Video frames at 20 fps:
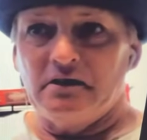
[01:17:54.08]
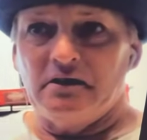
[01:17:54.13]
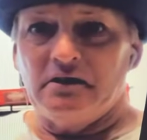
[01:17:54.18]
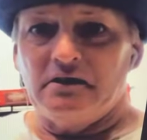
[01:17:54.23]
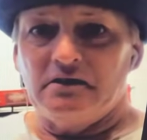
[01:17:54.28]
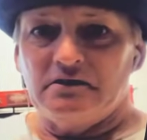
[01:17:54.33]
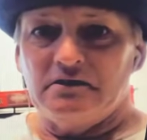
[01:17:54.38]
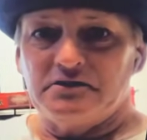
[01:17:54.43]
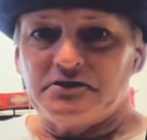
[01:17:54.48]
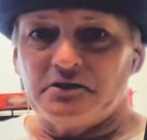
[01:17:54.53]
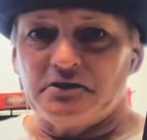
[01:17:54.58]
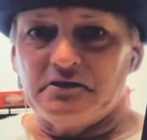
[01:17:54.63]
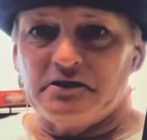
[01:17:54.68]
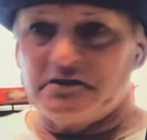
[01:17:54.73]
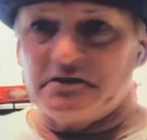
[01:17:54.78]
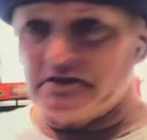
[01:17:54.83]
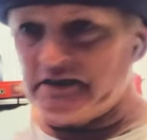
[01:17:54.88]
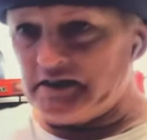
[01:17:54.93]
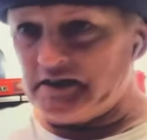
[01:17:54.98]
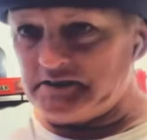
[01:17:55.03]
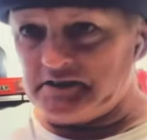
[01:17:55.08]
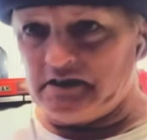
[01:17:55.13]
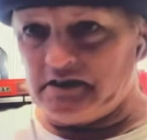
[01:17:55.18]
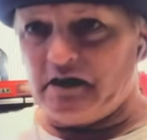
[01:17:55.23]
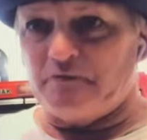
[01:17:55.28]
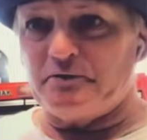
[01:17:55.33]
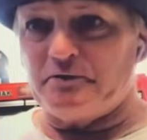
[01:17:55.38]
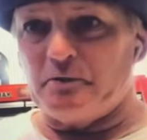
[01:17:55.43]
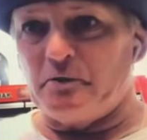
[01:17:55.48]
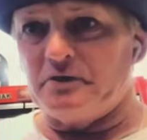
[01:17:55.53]
So literally I'd get
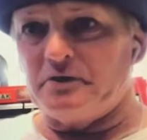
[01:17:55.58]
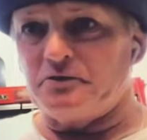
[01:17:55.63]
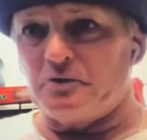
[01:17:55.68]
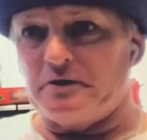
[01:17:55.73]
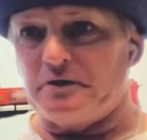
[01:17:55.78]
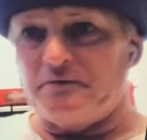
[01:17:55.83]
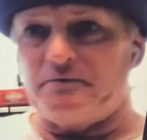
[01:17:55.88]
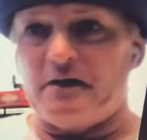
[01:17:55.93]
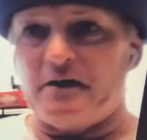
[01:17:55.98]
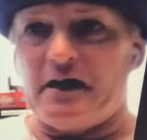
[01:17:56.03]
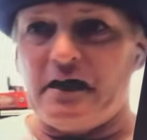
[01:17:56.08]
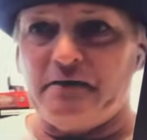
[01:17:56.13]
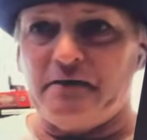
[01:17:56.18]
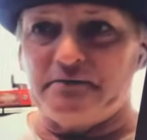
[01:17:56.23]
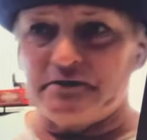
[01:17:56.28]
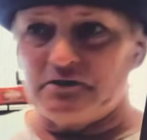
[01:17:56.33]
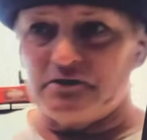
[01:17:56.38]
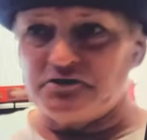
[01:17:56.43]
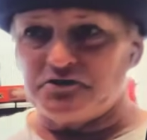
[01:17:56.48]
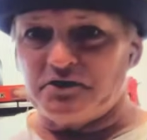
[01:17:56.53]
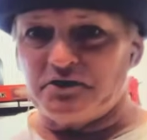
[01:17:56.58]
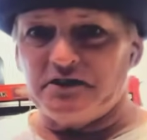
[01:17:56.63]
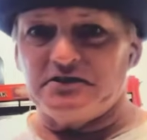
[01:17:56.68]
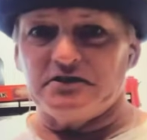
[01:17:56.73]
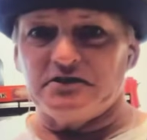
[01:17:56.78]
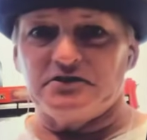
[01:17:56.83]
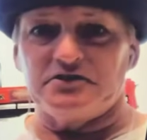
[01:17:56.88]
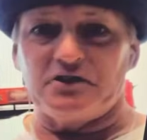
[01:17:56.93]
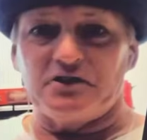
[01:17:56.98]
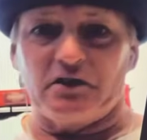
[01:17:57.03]
off the 125 and go straight to
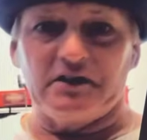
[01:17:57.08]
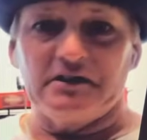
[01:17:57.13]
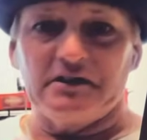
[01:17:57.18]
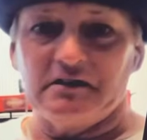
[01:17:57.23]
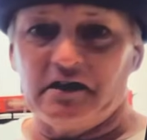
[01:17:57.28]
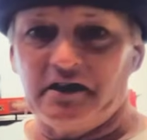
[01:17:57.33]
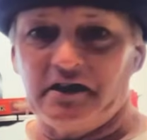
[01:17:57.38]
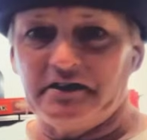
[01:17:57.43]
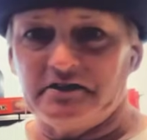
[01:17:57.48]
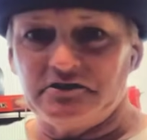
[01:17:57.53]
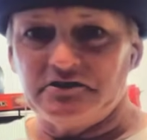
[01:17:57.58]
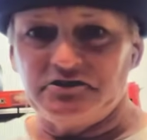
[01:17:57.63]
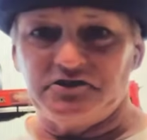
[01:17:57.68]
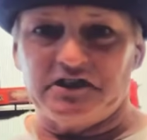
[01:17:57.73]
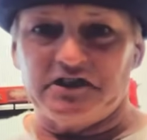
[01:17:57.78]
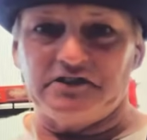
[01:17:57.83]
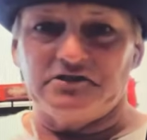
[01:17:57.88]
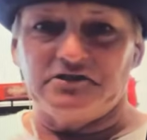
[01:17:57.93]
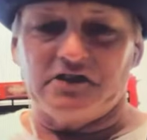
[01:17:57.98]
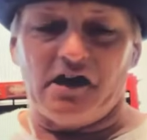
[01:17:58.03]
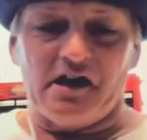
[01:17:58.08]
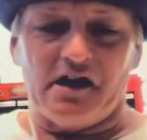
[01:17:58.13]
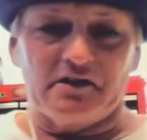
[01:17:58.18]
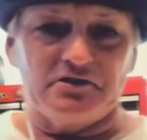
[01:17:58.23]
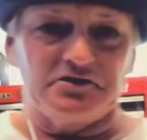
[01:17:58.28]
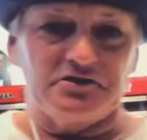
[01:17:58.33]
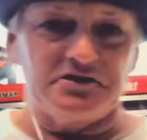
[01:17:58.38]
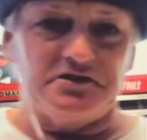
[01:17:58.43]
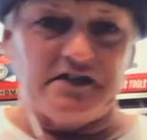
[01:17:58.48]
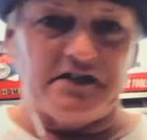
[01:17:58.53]
the starting line and change
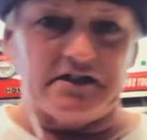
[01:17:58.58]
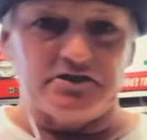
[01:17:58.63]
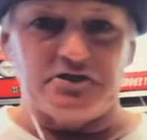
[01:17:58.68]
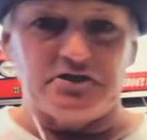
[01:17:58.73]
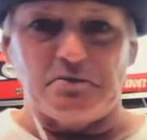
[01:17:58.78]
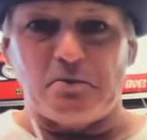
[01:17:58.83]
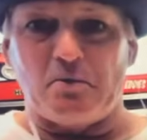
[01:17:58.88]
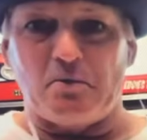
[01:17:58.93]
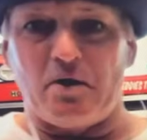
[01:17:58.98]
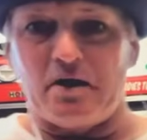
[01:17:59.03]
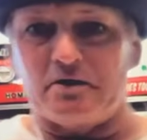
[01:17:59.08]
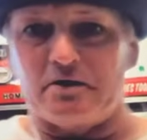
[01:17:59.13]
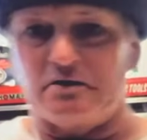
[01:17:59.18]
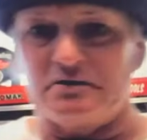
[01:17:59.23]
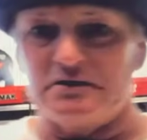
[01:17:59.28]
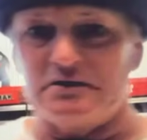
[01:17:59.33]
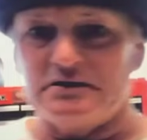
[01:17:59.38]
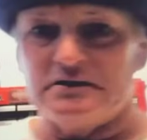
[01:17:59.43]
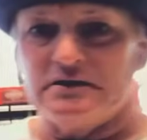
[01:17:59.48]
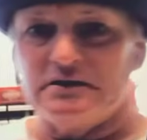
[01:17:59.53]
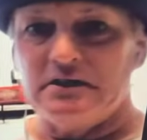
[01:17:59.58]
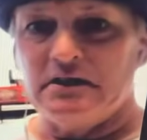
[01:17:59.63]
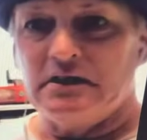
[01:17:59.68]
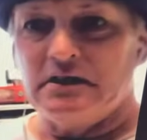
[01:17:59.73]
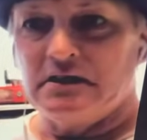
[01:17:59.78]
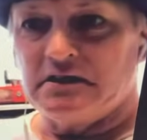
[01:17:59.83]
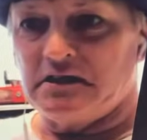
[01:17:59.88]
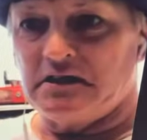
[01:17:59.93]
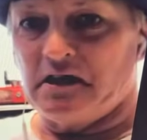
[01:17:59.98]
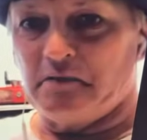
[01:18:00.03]
goggles and take a sip of water and
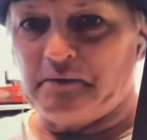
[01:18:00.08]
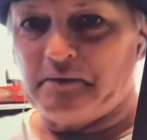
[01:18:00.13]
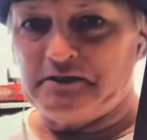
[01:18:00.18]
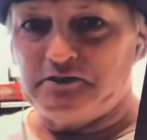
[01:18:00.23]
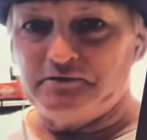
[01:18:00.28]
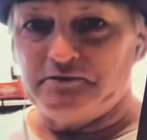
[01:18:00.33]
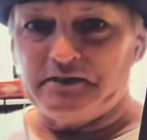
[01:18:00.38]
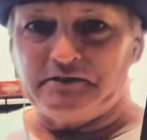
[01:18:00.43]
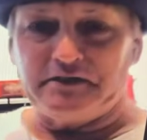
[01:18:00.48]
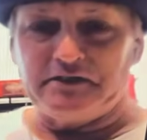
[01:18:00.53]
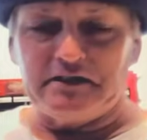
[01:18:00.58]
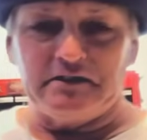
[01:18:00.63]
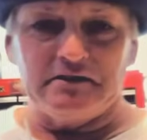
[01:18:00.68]
get on my 250.